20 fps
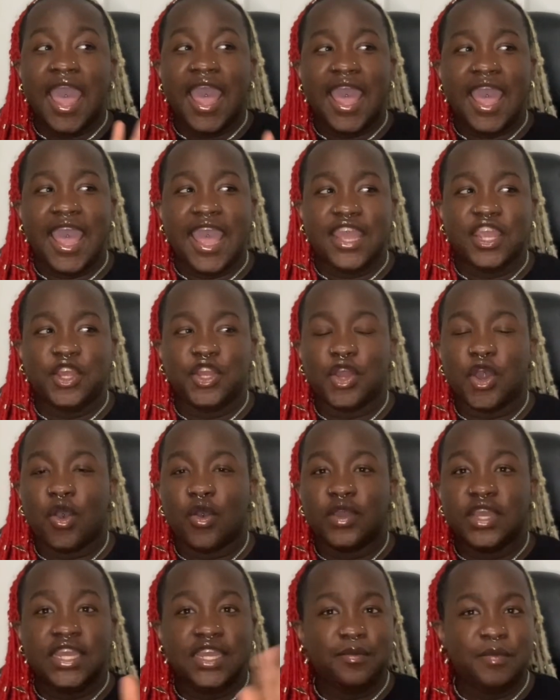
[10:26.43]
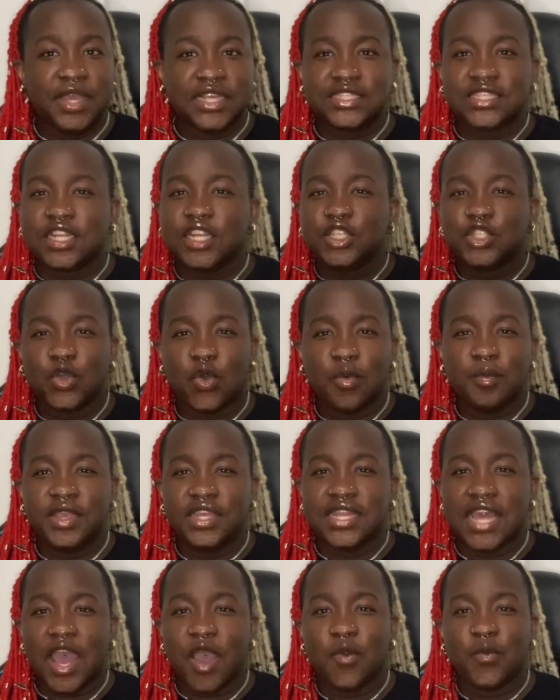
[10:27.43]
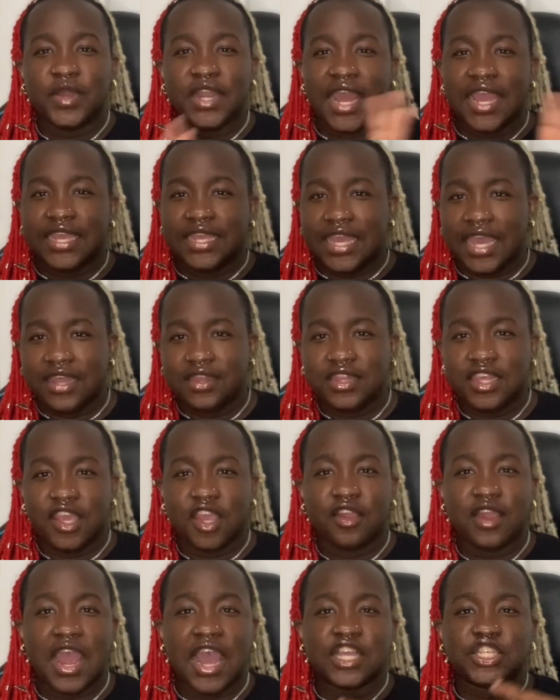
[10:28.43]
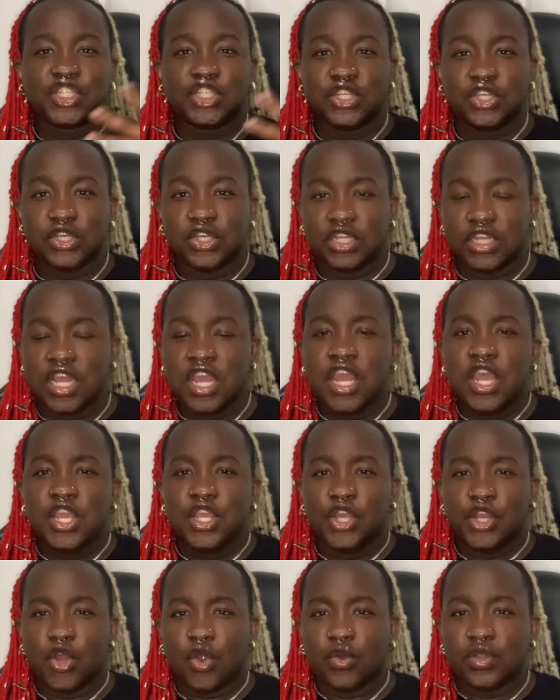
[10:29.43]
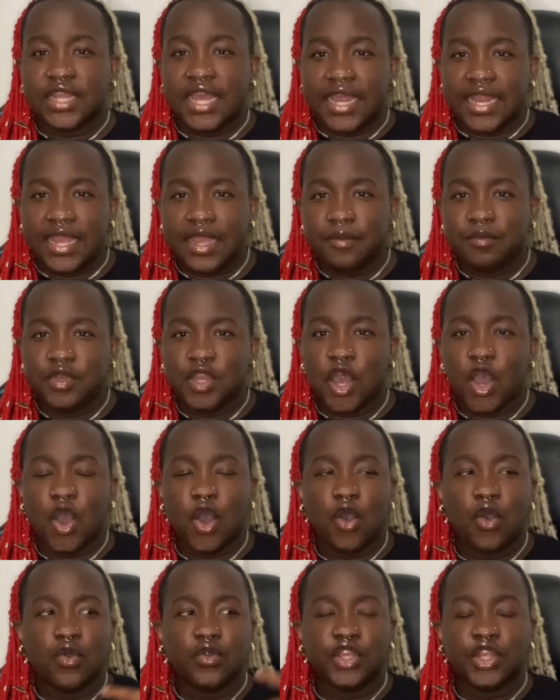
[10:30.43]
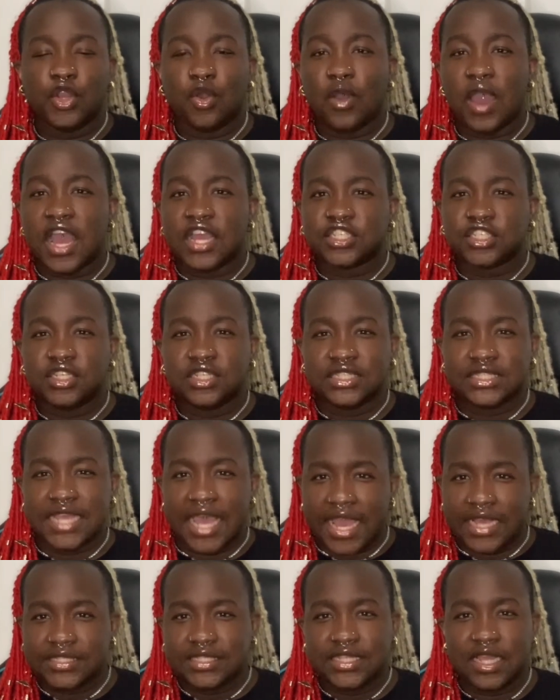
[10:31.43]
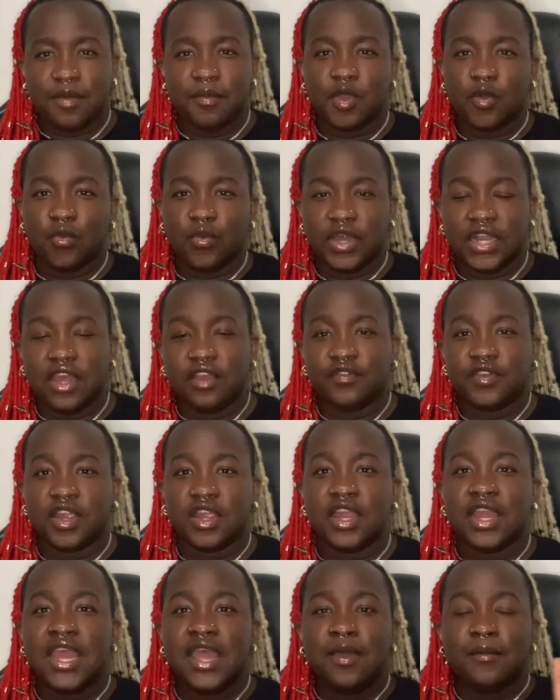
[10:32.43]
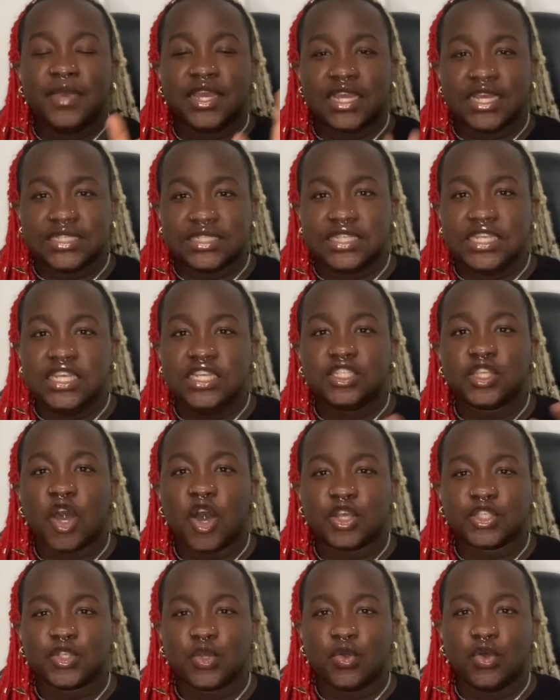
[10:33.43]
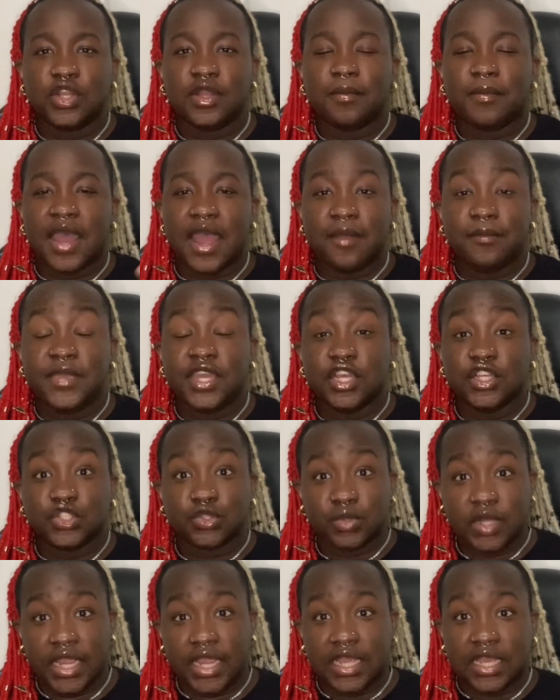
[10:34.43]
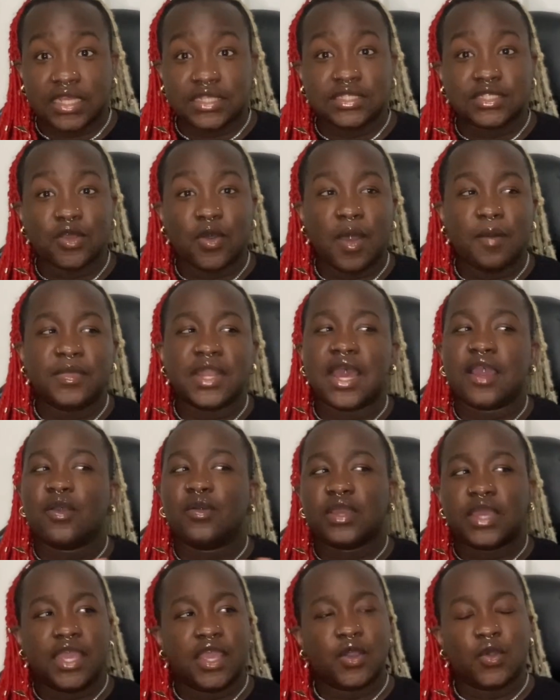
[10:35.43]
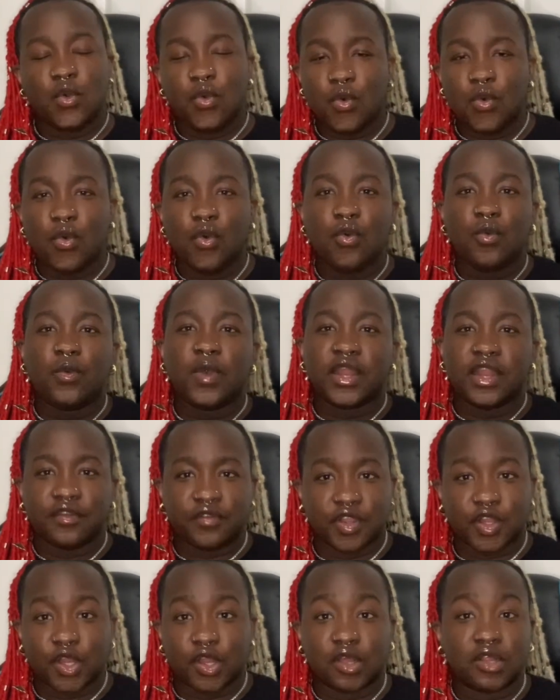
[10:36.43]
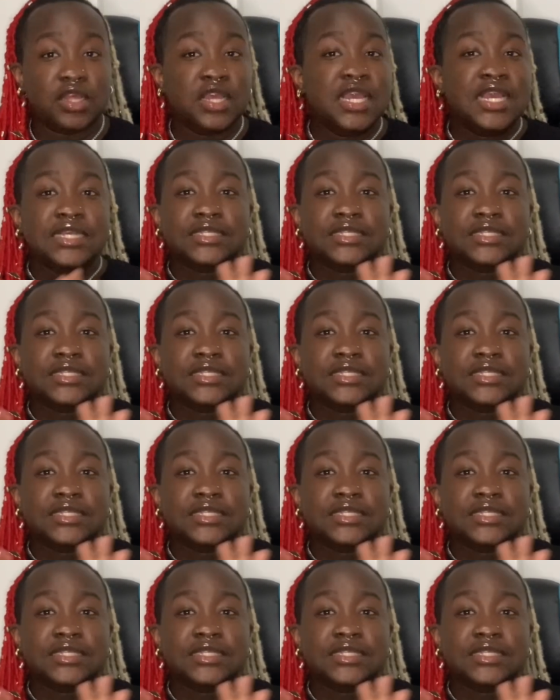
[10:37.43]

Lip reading: And, you know, he basically told me that when I get there, I should, you know, let him know, you know, I should text him and whatever, because he's also going to buy me a drink. So I'm like, okay, cool, whatever, girl.